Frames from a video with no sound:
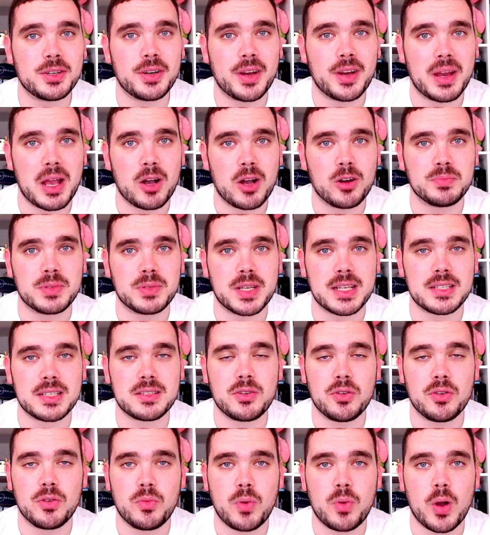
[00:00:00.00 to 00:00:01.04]
do help
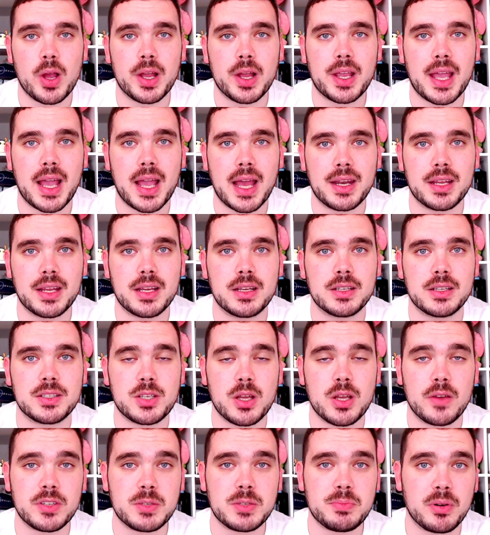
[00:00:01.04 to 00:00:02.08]
desk or work at a
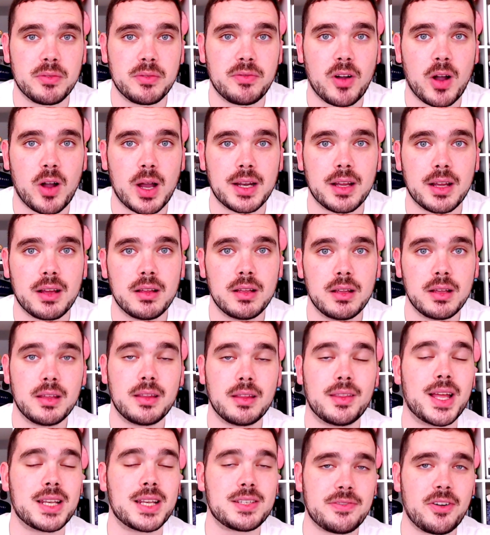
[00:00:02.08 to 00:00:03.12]
service provider,
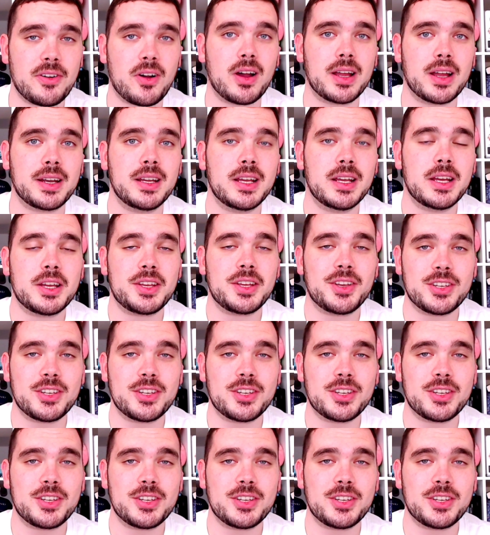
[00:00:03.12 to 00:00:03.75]
that's fine.